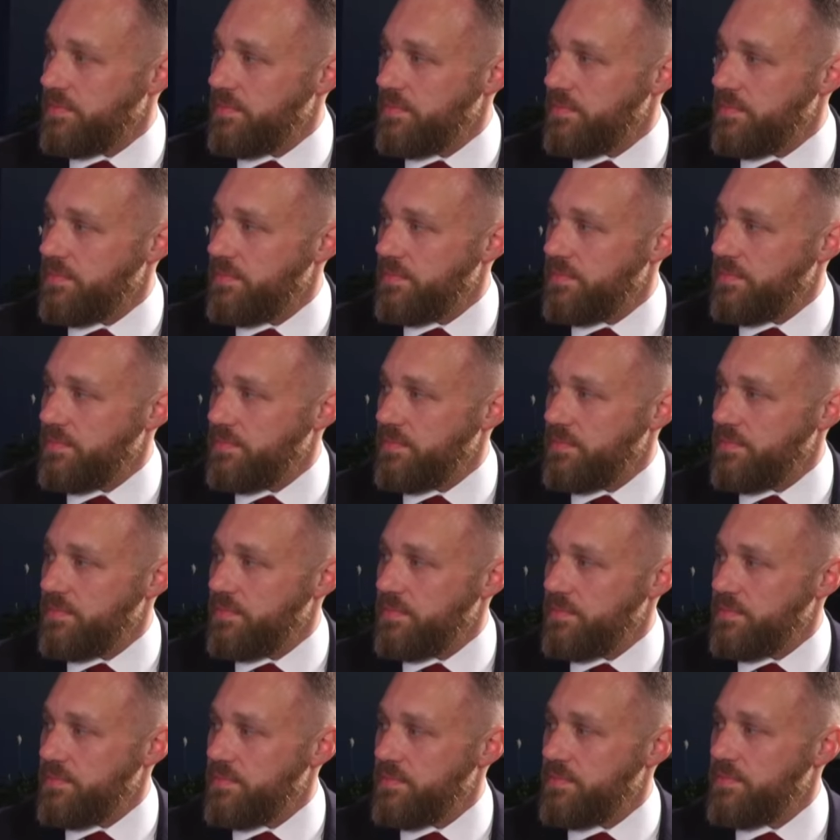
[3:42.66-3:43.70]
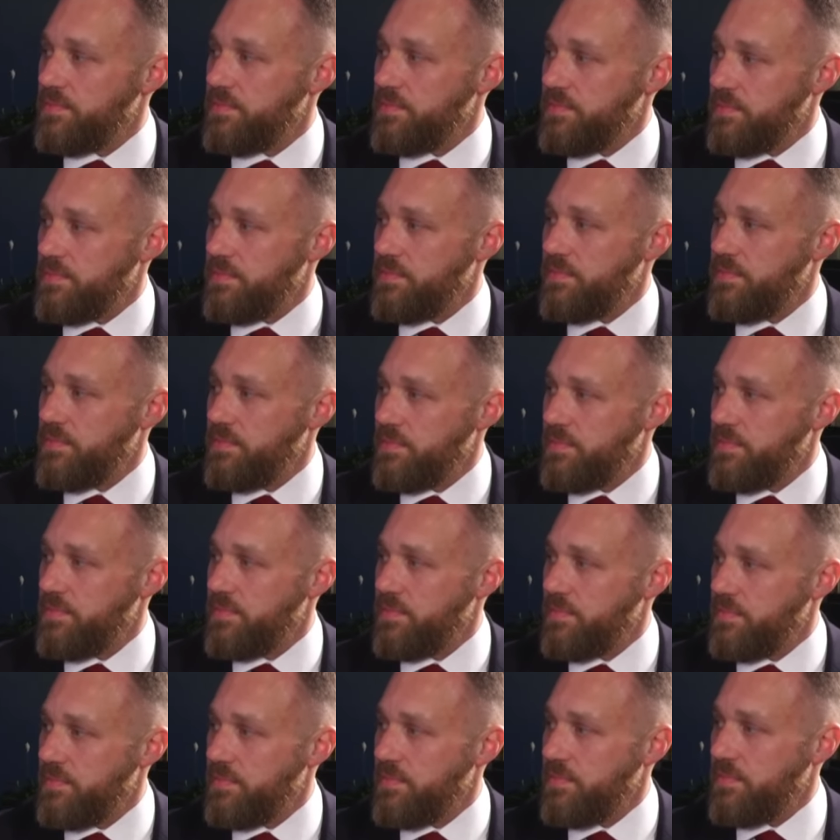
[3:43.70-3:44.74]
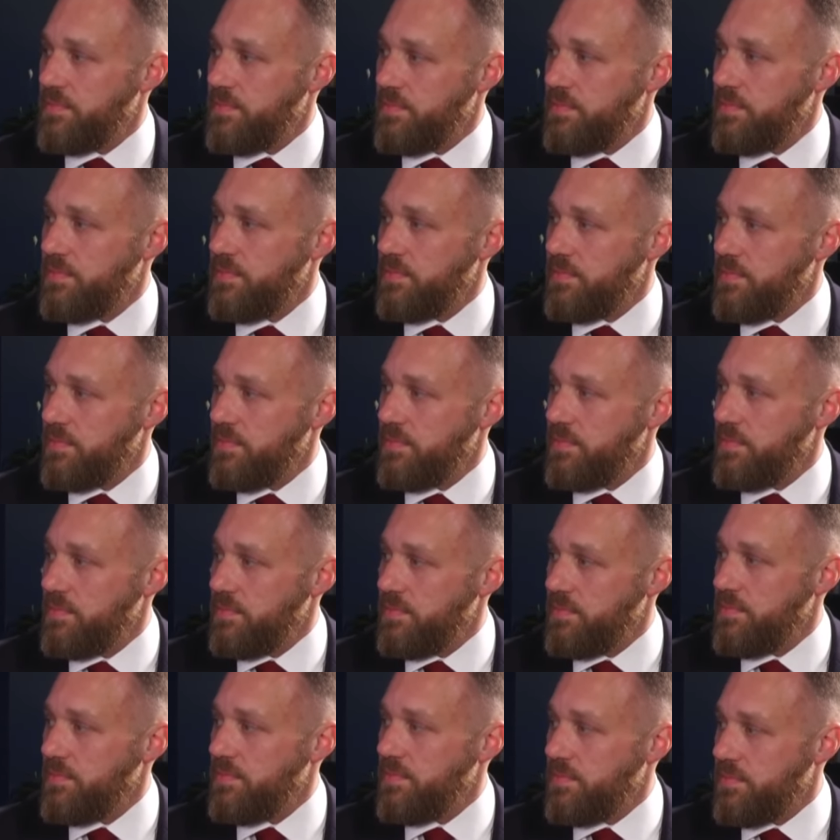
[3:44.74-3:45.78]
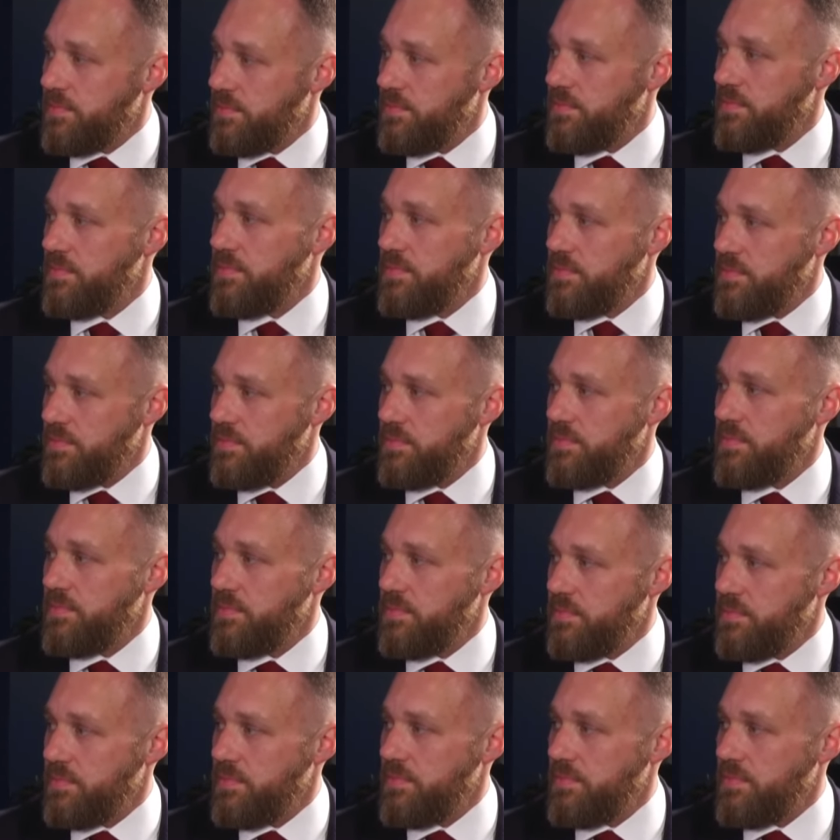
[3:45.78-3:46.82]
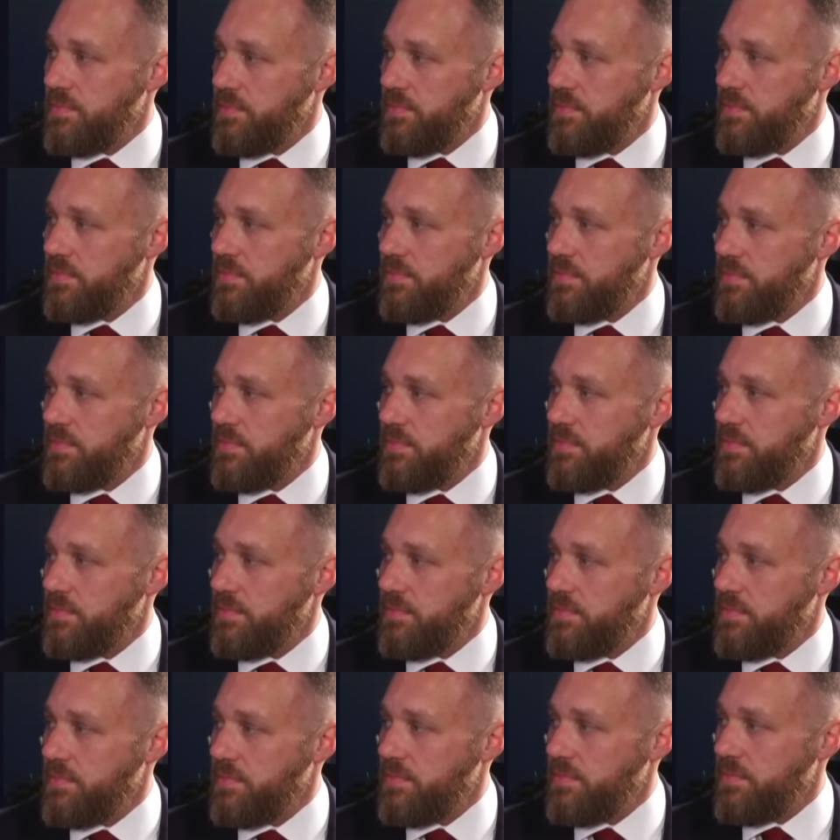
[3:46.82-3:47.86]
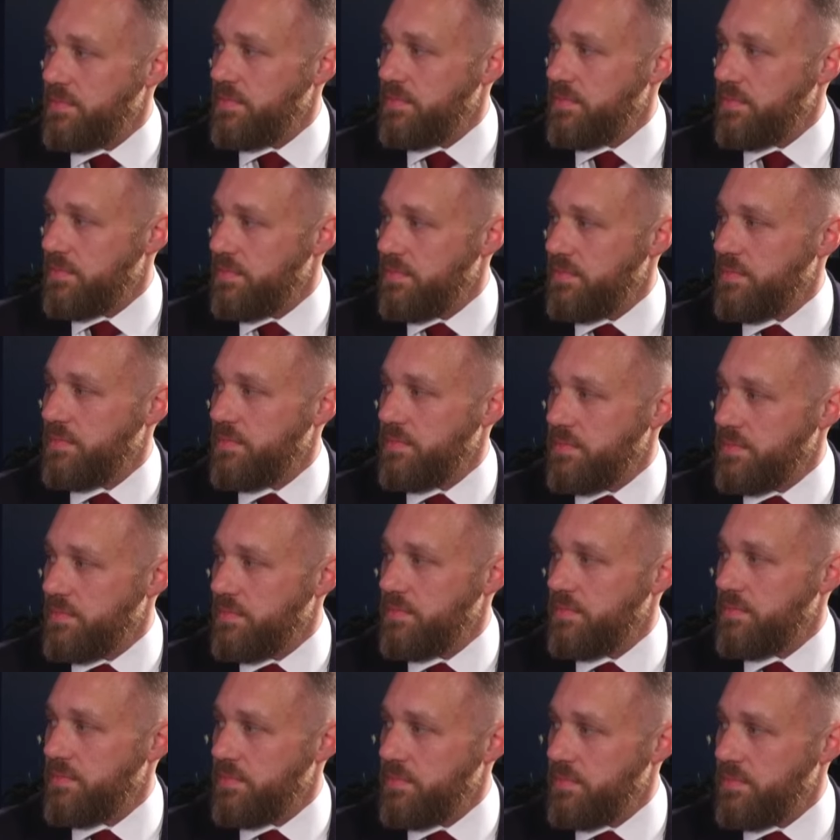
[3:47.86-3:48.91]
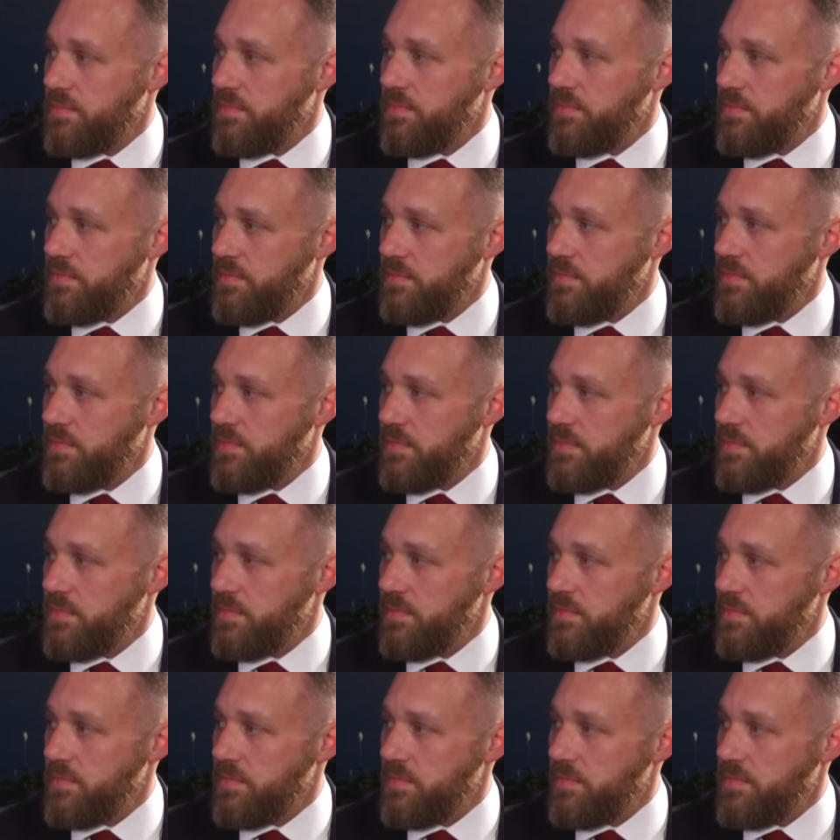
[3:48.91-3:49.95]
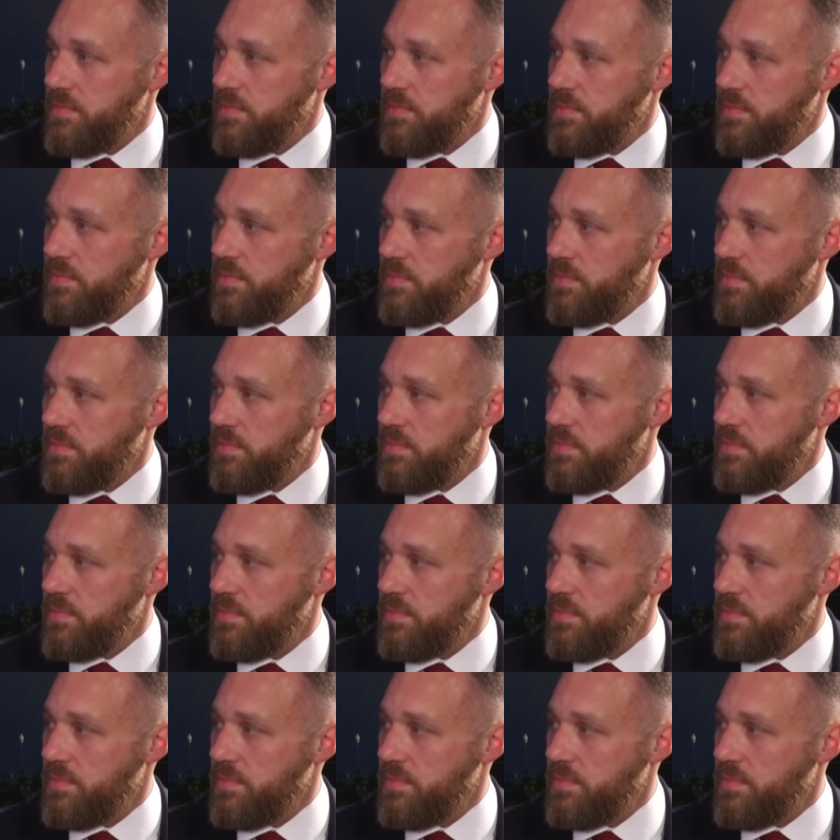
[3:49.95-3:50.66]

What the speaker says: This person isn't speaking.